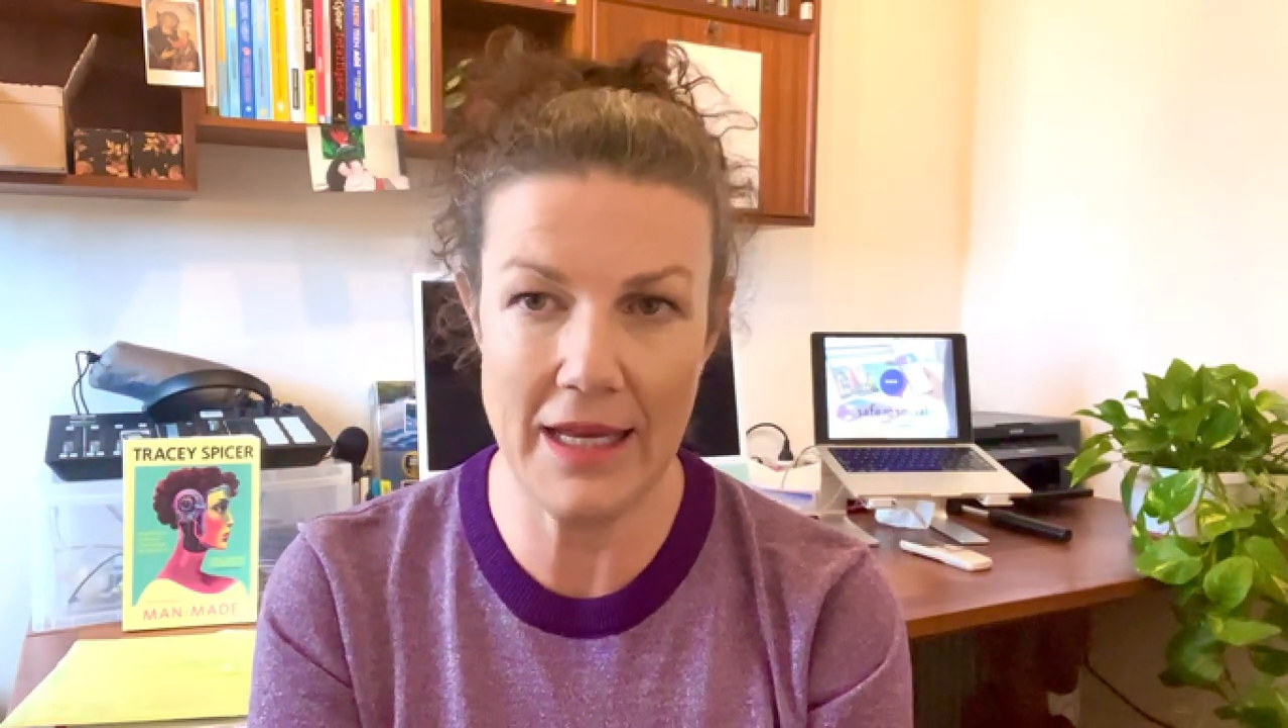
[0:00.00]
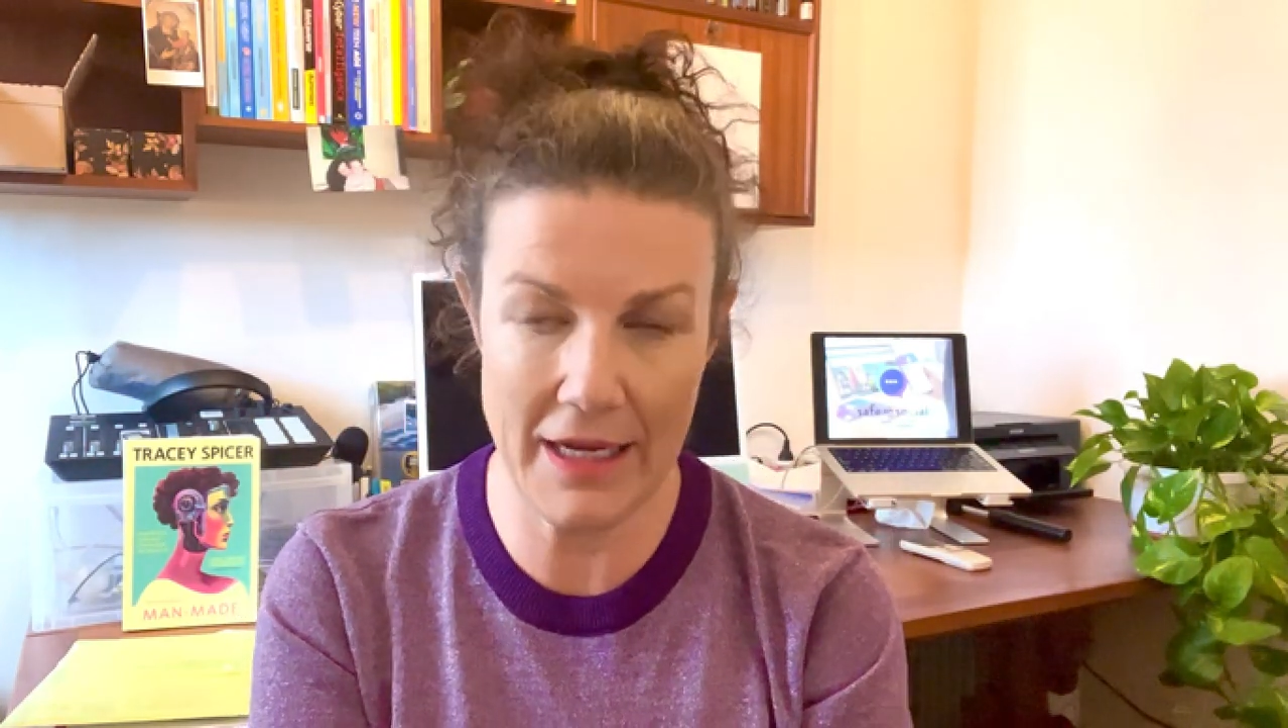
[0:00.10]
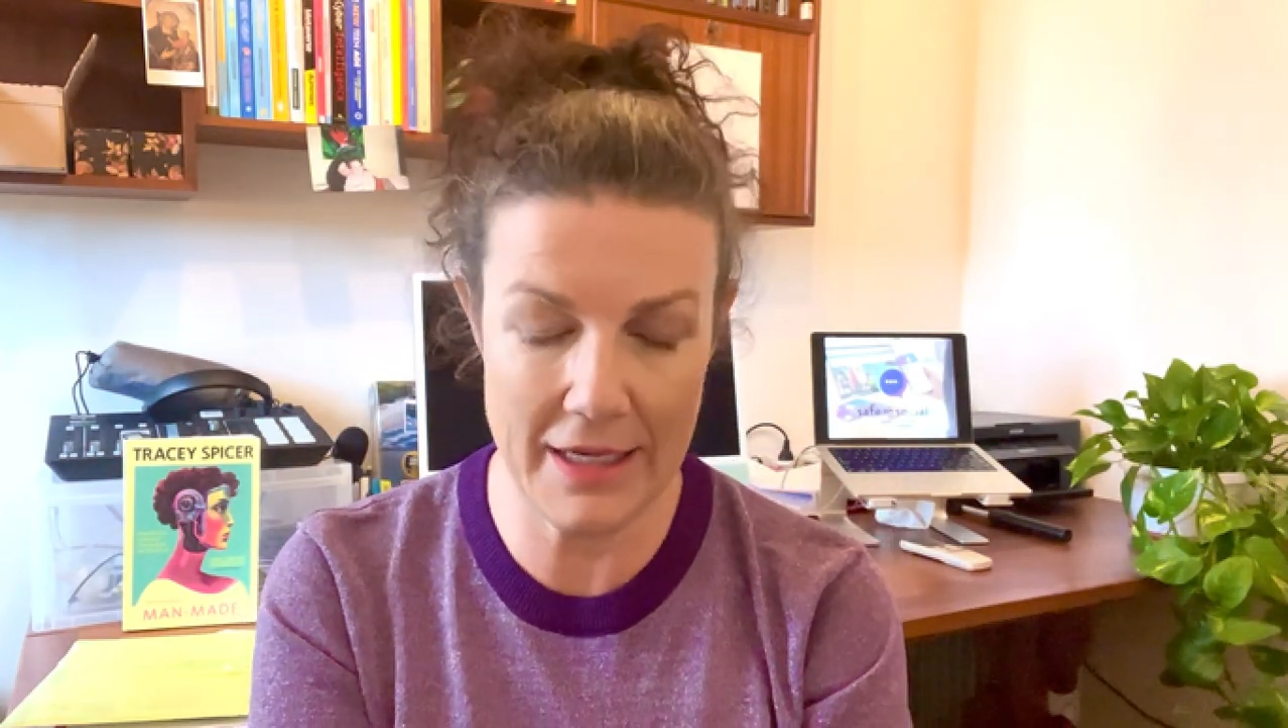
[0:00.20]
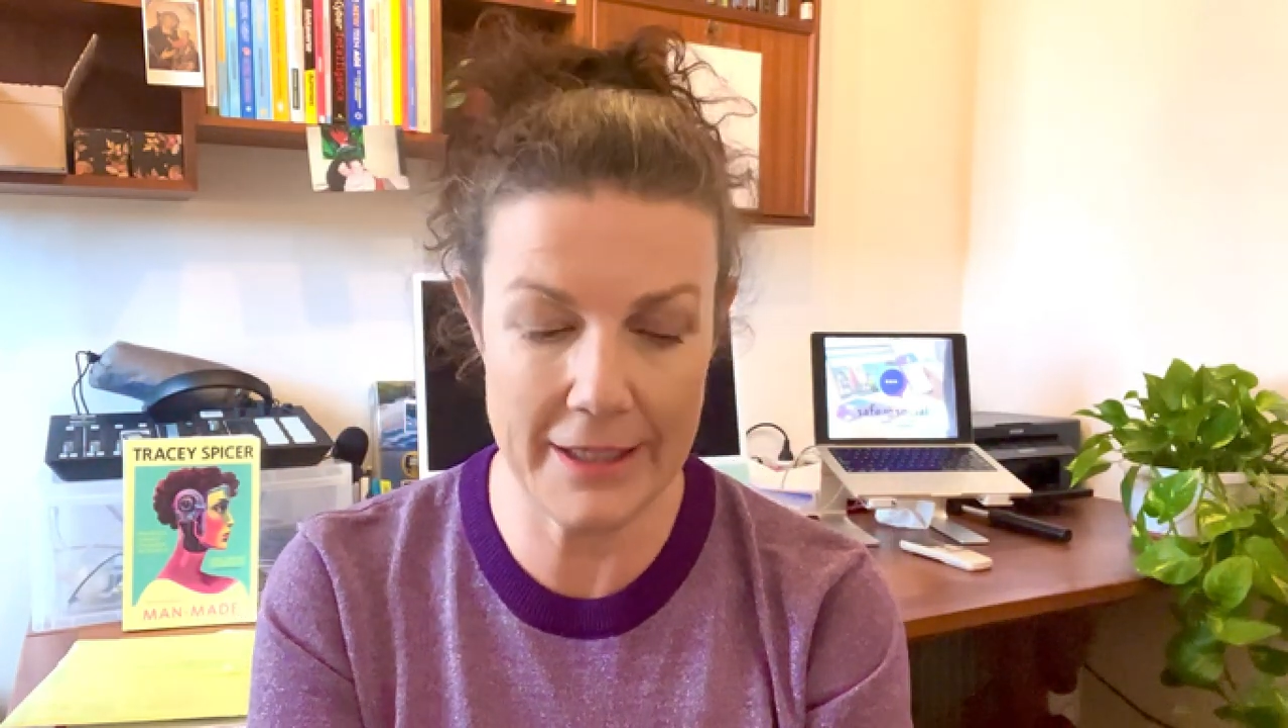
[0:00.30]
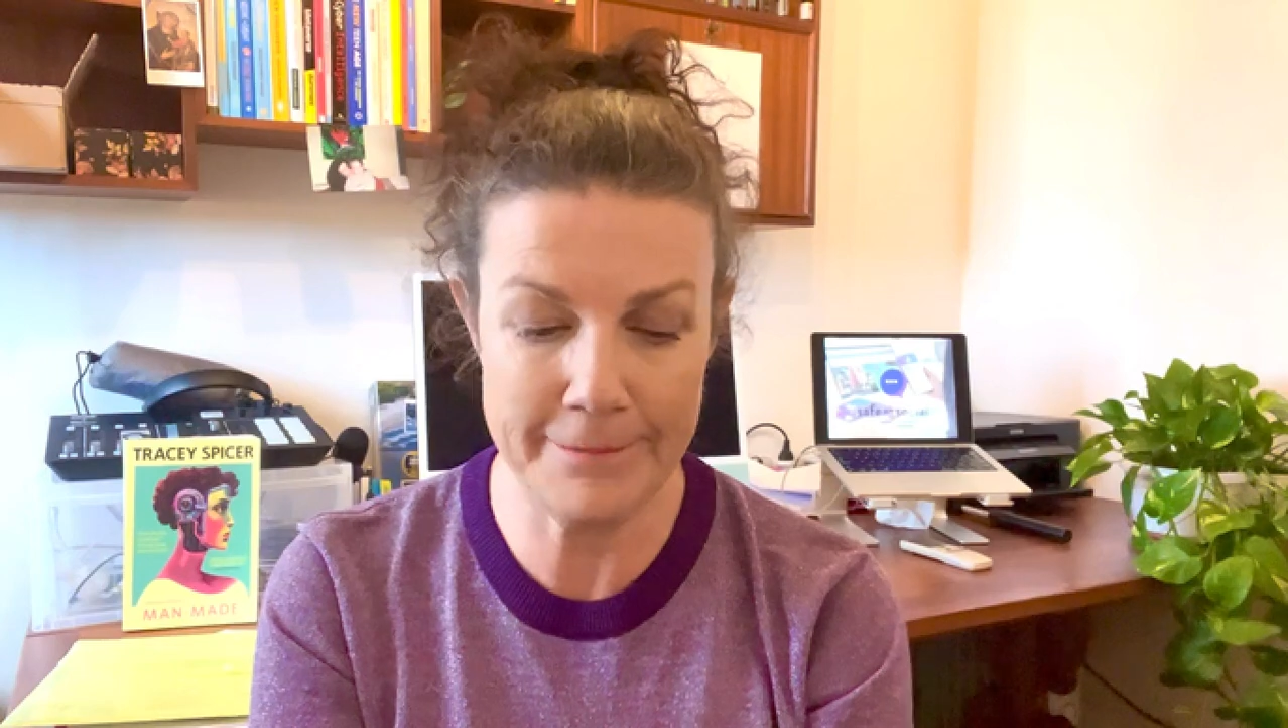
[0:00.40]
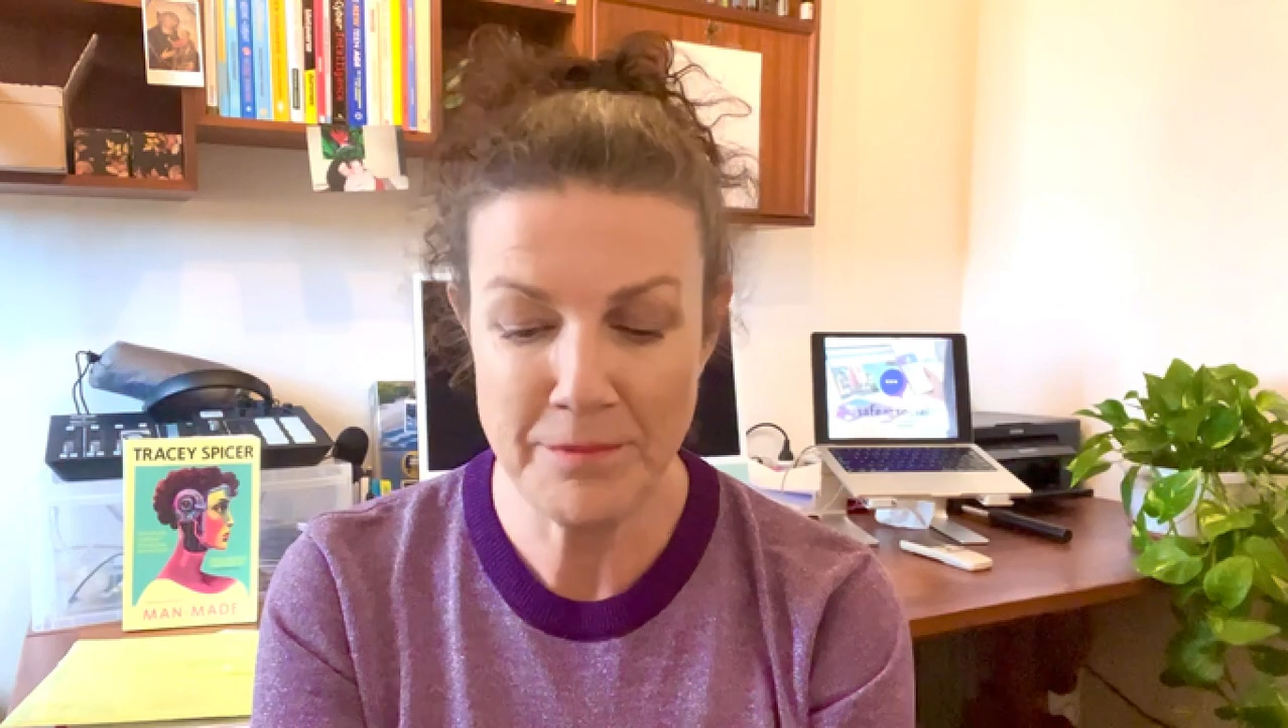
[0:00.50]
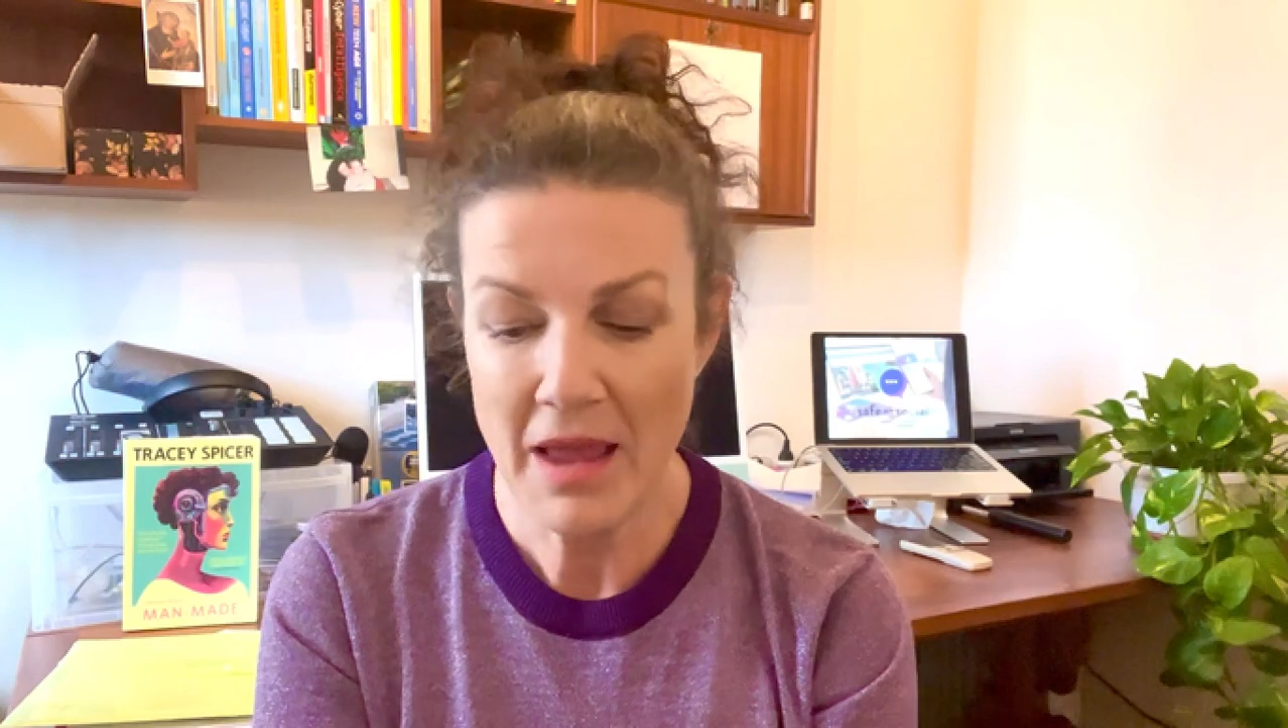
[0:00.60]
in it.